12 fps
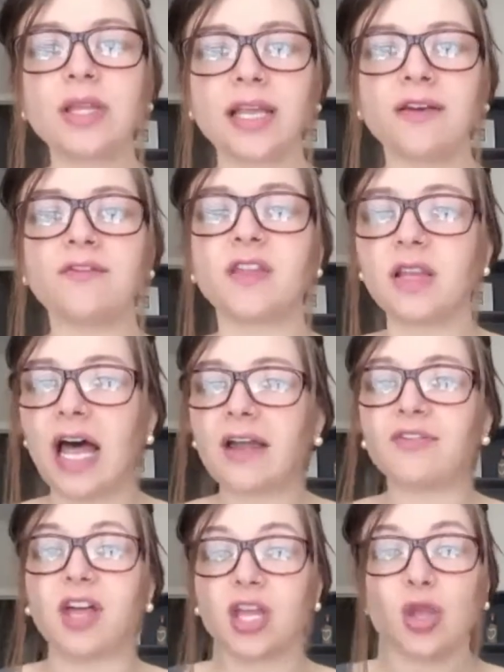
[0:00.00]
live the
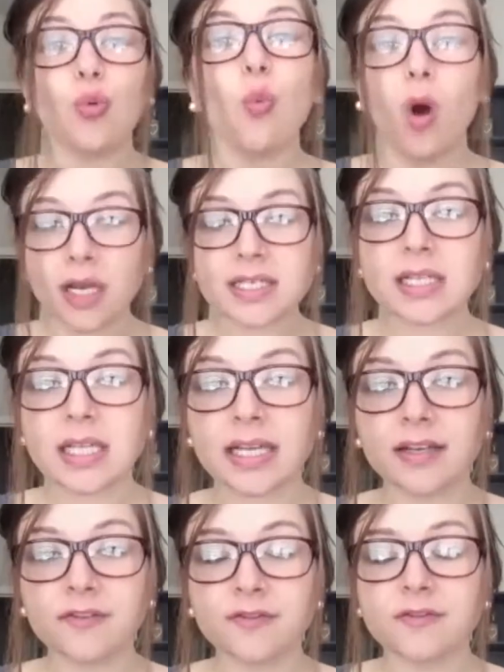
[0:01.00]
life that you want to
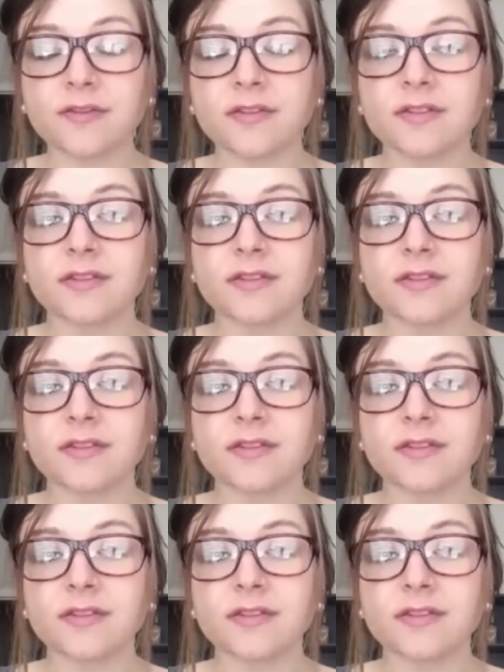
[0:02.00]
live,